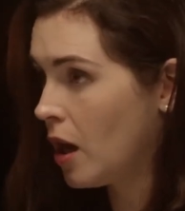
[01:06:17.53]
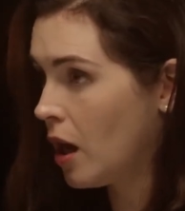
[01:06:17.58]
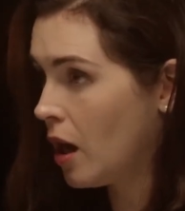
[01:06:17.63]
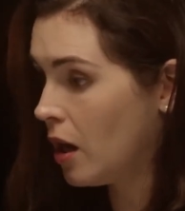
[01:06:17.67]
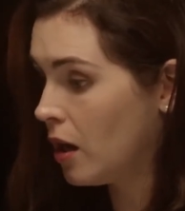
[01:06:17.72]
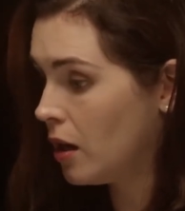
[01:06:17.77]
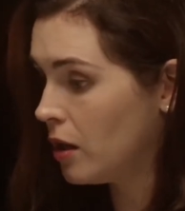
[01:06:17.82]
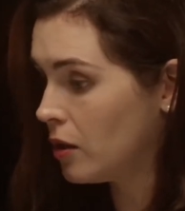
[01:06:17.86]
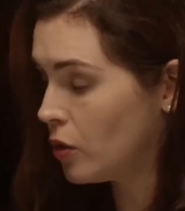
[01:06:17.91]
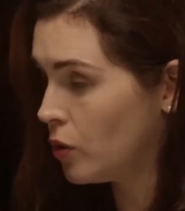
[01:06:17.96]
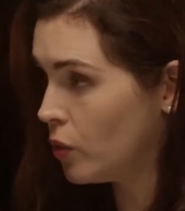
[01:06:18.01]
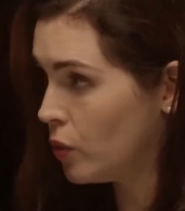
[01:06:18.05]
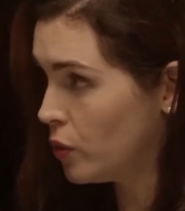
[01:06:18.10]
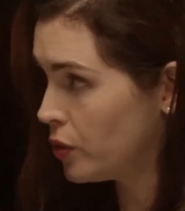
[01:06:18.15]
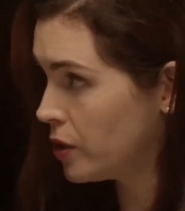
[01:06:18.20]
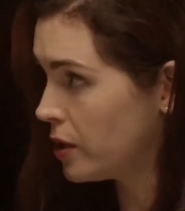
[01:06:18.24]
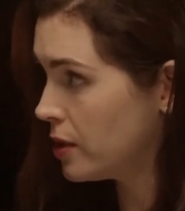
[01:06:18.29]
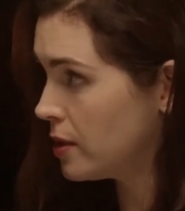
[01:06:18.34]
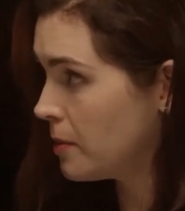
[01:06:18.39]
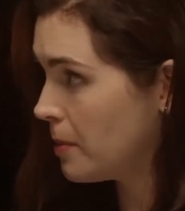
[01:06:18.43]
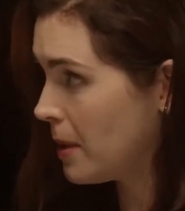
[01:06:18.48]
are
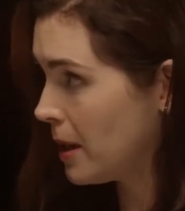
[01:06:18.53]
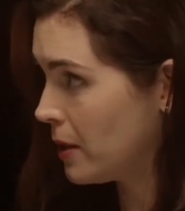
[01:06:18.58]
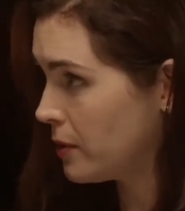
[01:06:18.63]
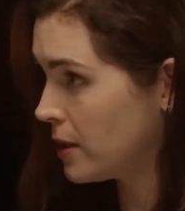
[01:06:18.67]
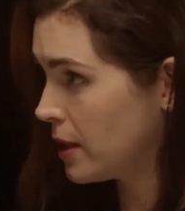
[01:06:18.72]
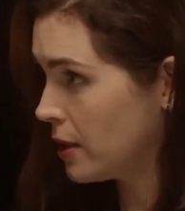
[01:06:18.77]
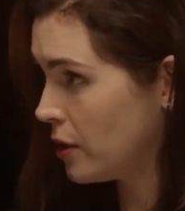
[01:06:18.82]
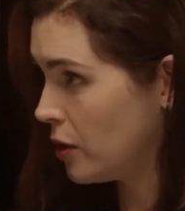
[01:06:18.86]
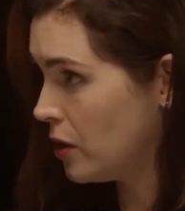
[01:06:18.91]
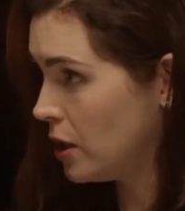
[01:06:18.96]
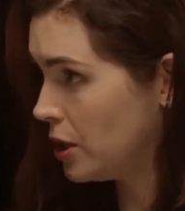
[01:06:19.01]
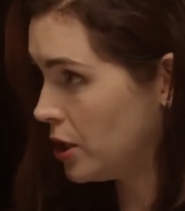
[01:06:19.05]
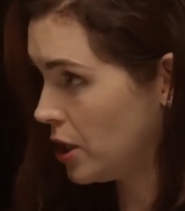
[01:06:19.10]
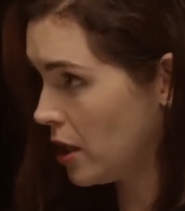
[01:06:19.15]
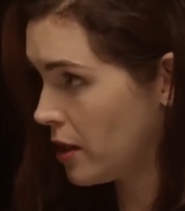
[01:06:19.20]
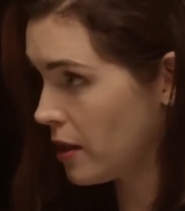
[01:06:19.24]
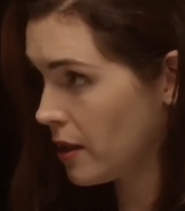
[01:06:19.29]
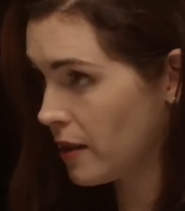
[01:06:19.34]
cautious about technology. I